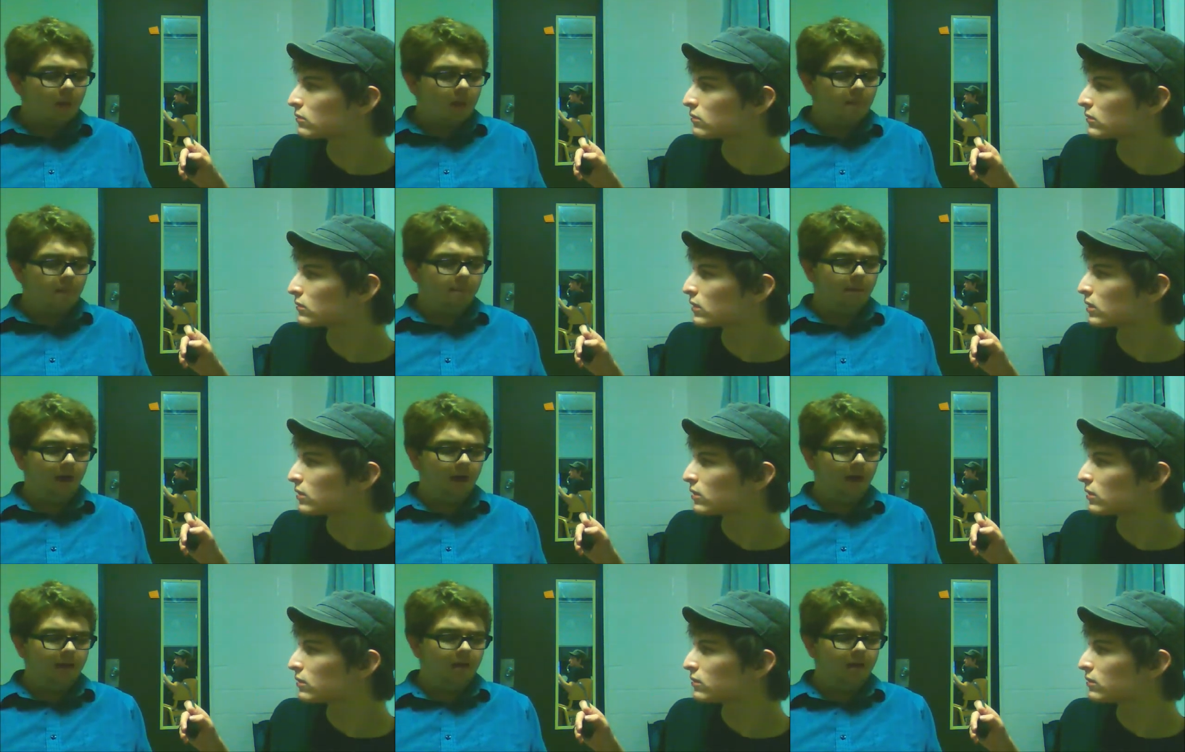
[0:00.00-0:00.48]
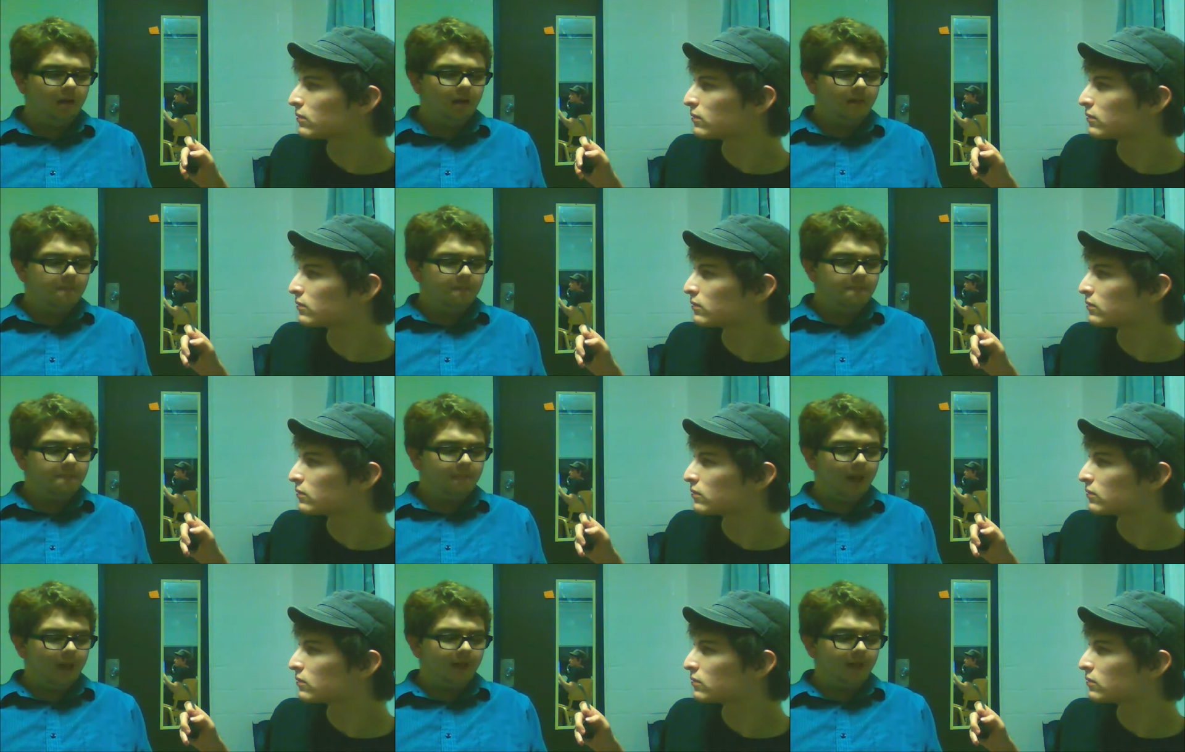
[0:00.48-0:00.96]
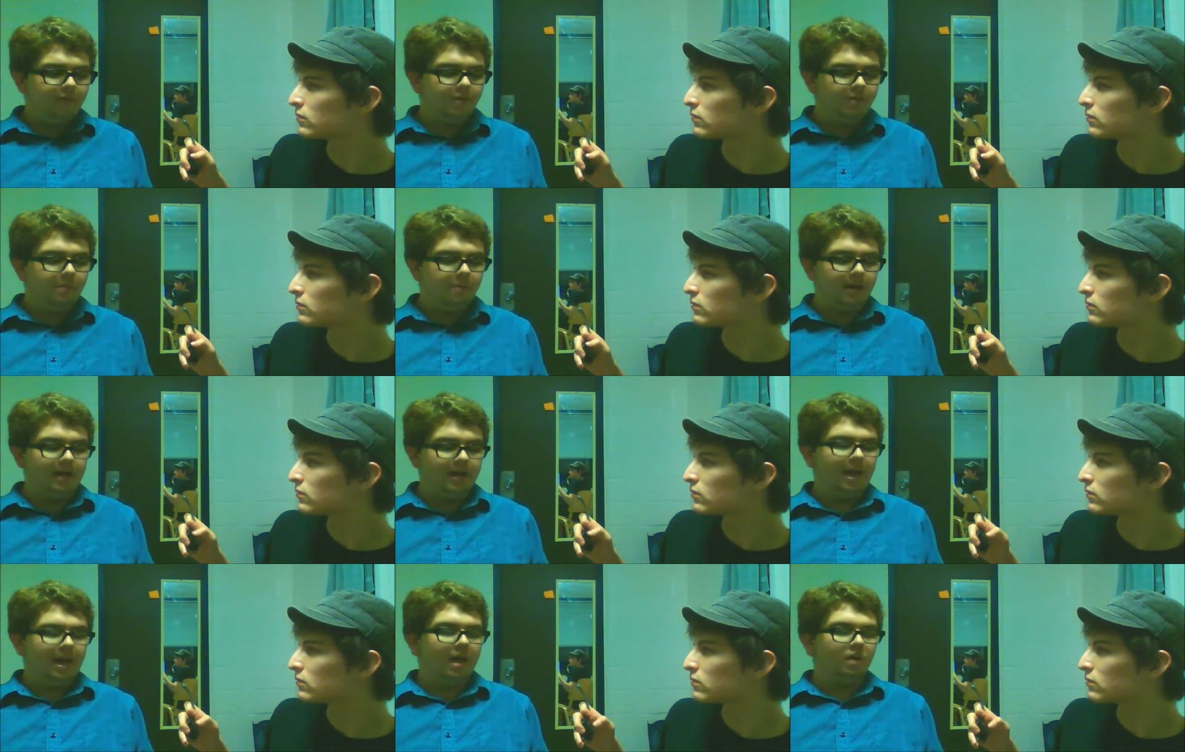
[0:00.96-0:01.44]
Speaker 1: But
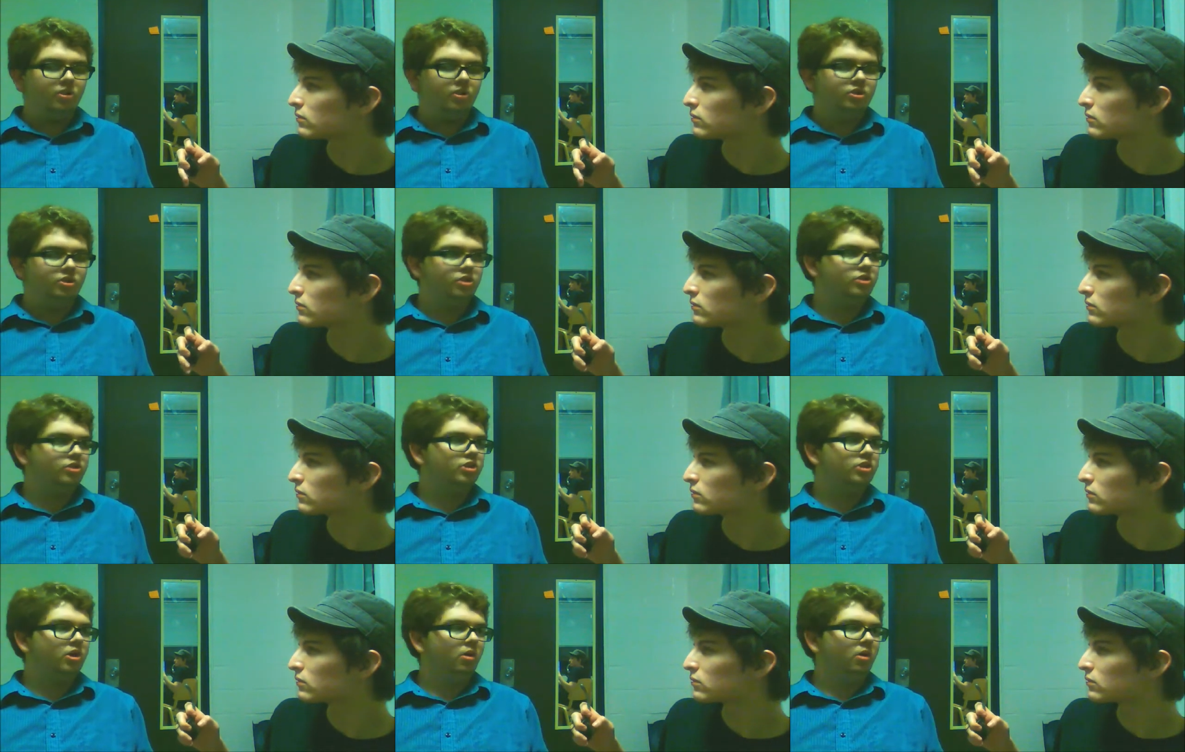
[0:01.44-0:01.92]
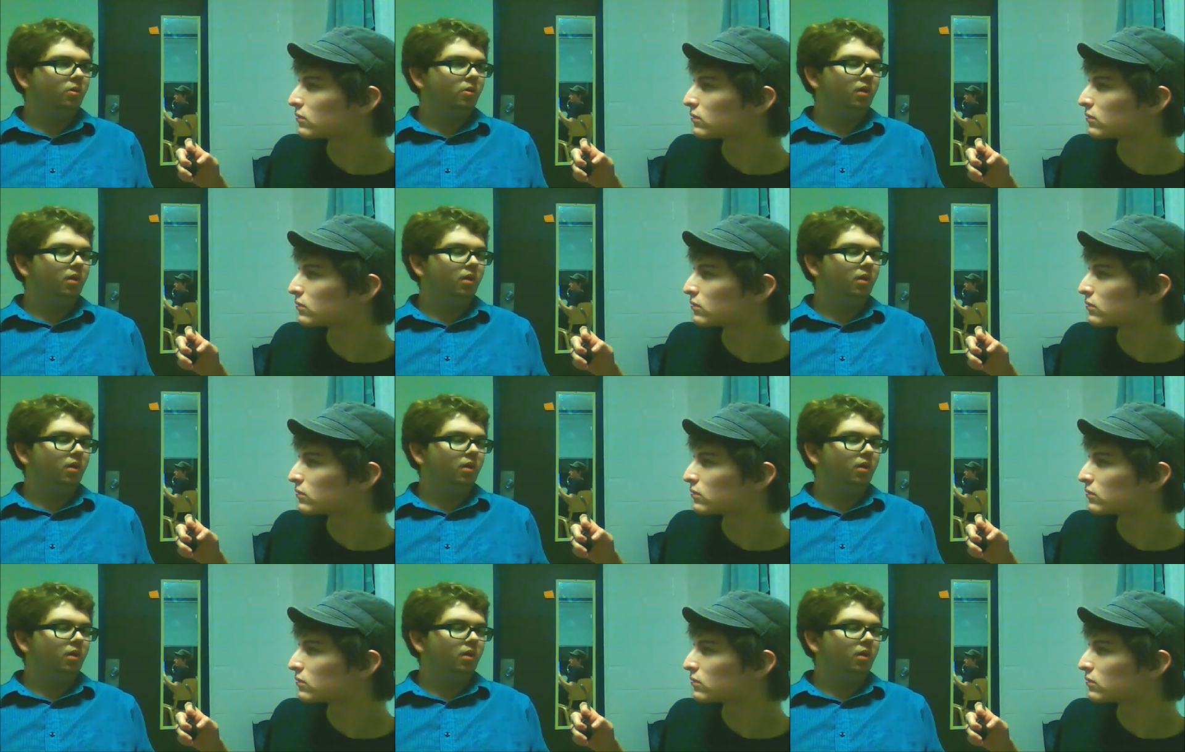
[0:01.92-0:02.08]
everybody else is so